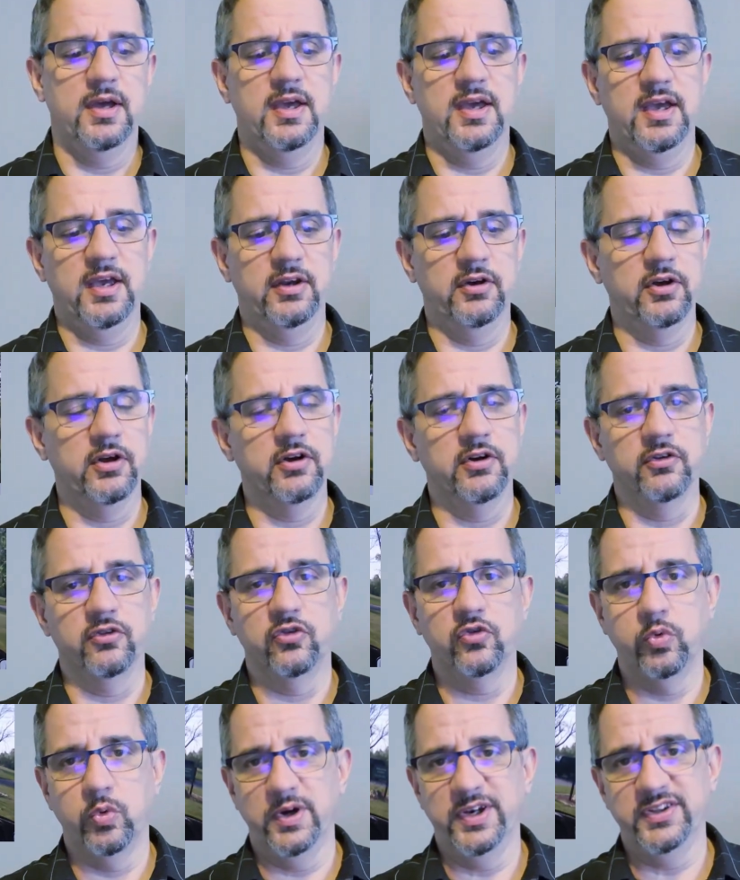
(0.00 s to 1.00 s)
and
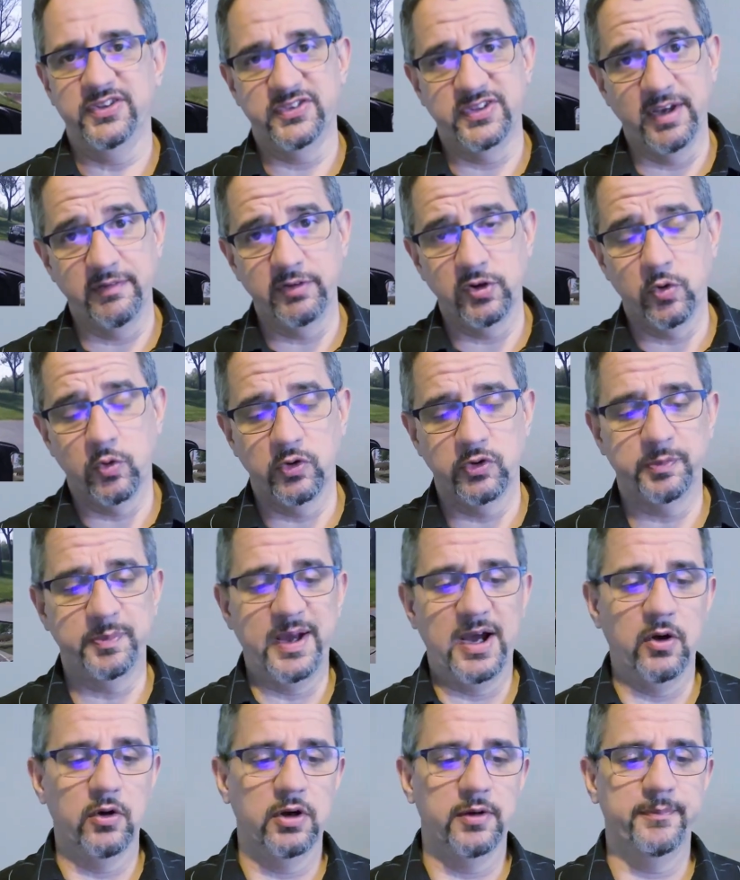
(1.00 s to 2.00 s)
127
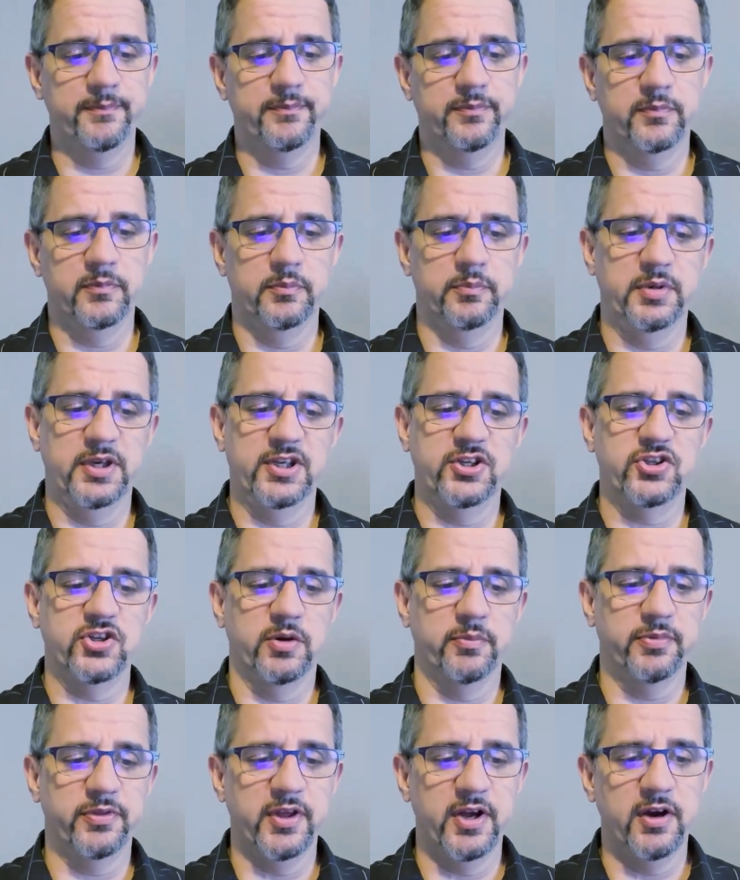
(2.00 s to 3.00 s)
horsepower, big
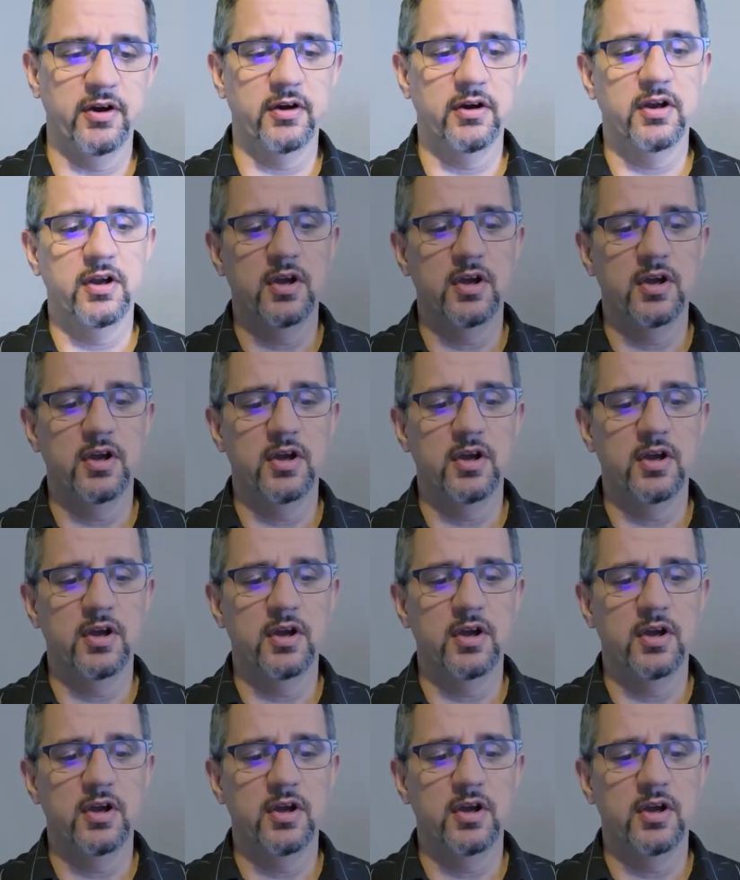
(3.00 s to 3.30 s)
jump there.